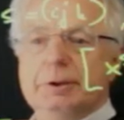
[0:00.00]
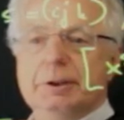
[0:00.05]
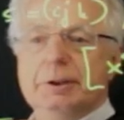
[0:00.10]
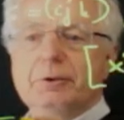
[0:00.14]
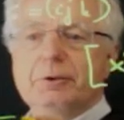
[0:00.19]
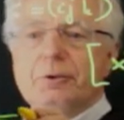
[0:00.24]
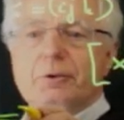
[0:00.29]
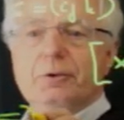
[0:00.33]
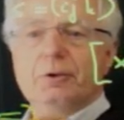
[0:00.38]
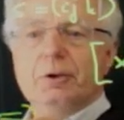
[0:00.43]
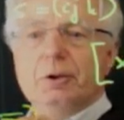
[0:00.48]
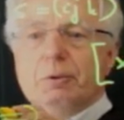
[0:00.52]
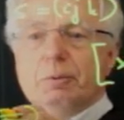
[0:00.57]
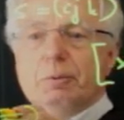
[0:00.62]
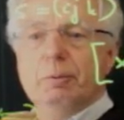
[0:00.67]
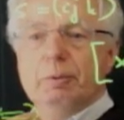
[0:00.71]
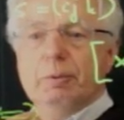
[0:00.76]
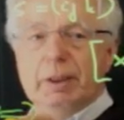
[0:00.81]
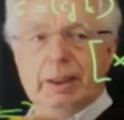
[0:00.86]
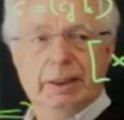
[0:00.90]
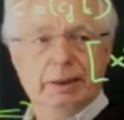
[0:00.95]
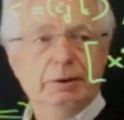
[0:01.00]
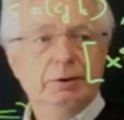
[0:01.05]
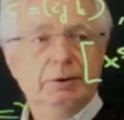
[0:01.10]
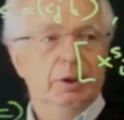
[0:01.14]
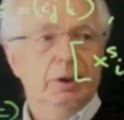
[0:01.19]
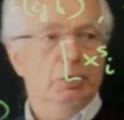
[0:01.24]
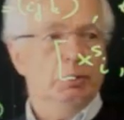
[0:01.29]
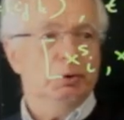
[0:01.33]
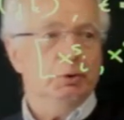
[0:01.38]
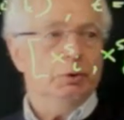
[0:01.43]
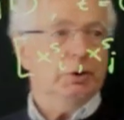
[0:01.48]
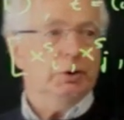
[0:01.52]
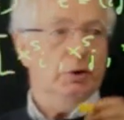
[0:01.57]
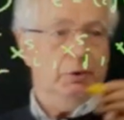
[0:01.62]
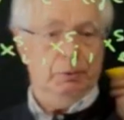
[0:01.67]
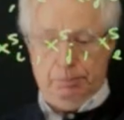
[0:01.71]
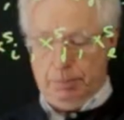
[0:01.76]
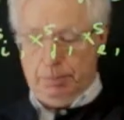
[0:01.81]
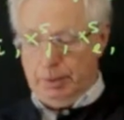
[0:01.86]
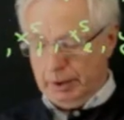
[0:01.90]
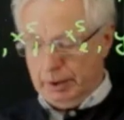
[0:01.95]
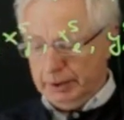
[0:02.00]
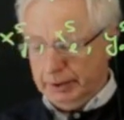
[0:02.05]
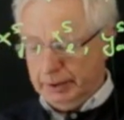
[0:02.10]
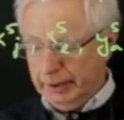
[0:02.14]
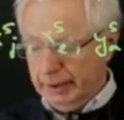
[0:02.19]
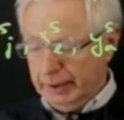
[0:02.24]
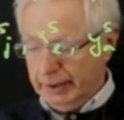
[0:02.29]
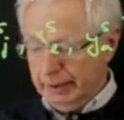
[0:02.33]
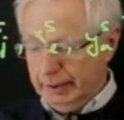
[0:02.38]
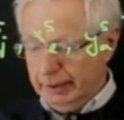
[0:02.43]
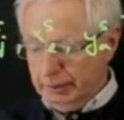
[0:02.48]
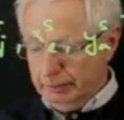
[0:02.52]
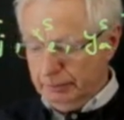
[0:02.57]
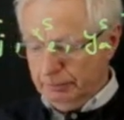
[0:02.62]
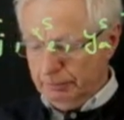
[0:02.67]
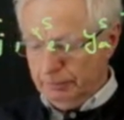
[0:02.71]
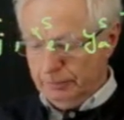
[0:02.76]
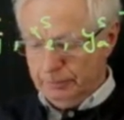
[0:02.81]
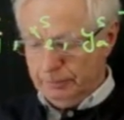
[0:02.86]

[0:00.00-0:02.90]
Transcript: this is equivalent. Now, you just plug it in